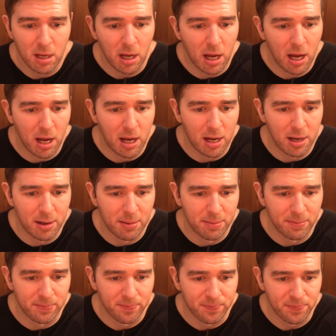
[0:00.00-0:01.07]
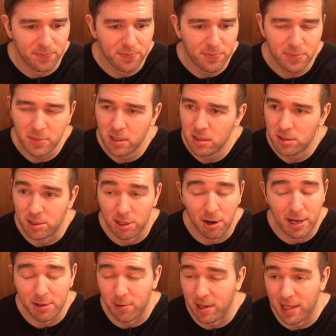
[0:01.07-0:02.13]
Um, so
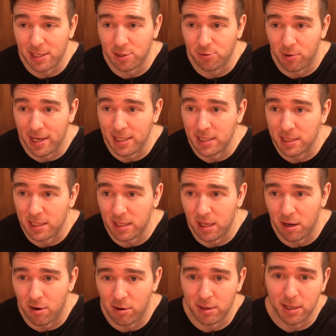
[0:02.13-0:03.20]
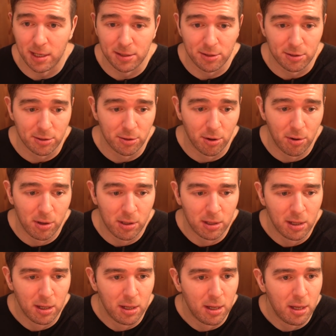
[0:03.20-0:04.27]
anyway, that's great to see they already hit their
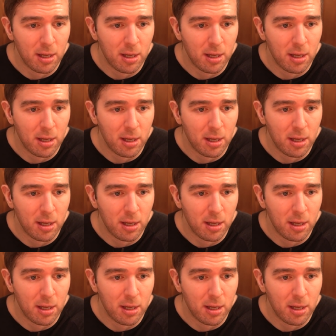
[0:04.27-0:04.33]
goal.